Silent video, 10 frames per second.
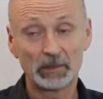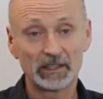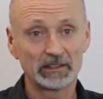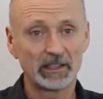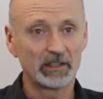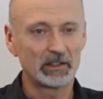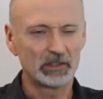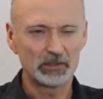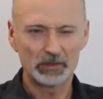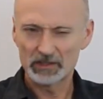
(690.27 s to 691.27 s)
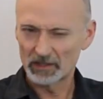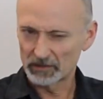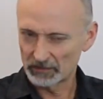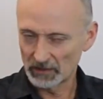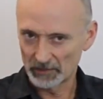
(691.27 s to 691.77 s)
regulated industries
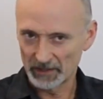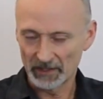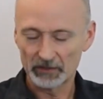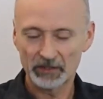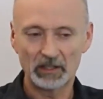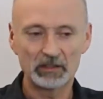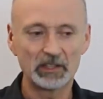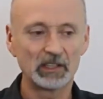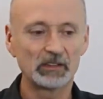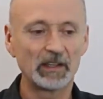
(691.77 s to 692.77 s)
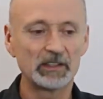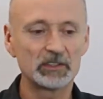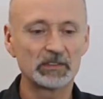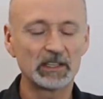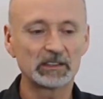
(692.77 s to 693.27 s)
like pharma and healthcare take advantage
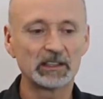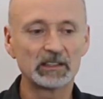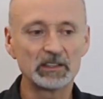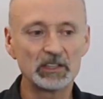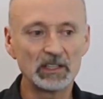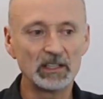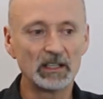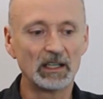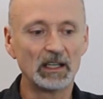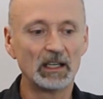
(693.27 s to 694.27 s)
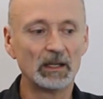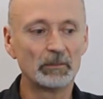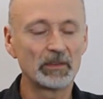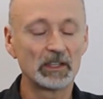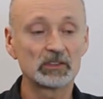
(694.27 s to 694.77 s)
of technology?
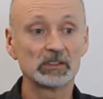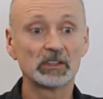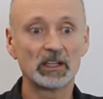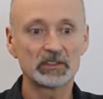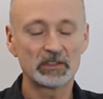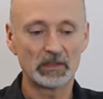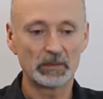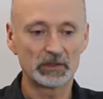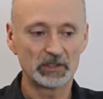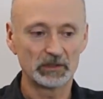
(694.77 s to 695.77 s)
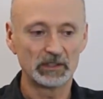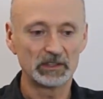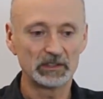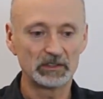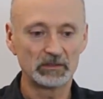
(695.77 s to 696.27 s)
Um, there's lots of
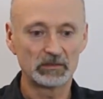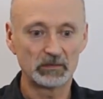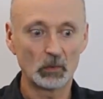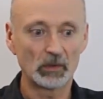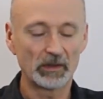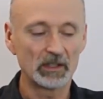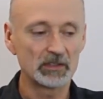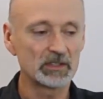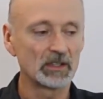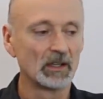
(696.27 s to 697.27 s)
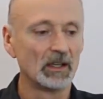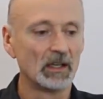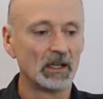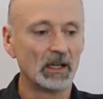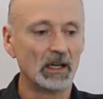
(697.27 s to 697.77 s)
opportunity for this.
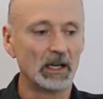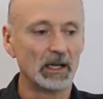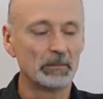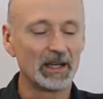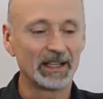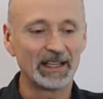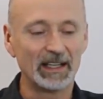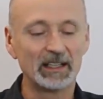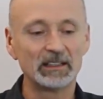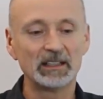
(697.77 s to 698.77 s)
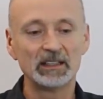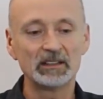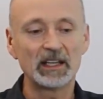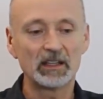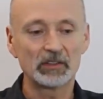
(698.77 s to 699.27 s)
Um, again, in
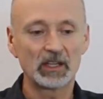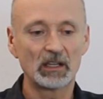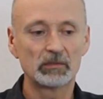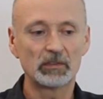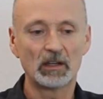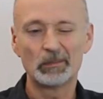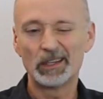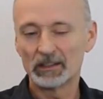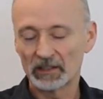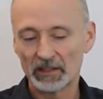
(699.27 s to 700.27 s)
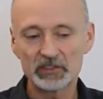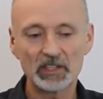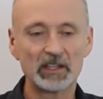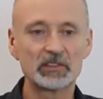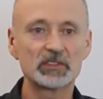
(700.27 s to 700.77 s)
the healthcare, pharma, life
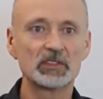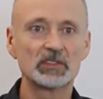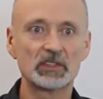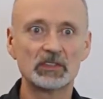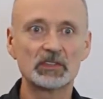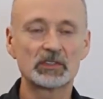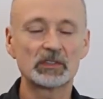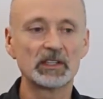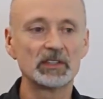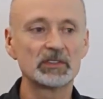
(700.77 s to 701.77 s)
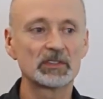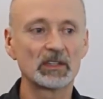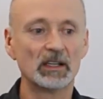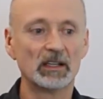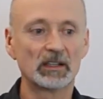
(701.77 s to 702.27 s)
sciences industries,
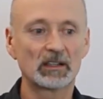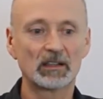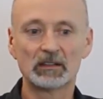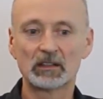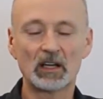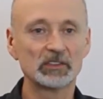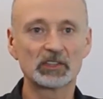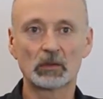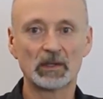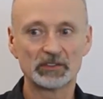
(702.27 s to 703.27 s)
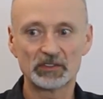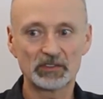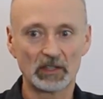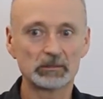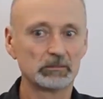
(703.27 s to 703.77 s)
uh,
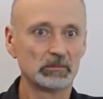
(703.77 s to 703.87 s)
consequences are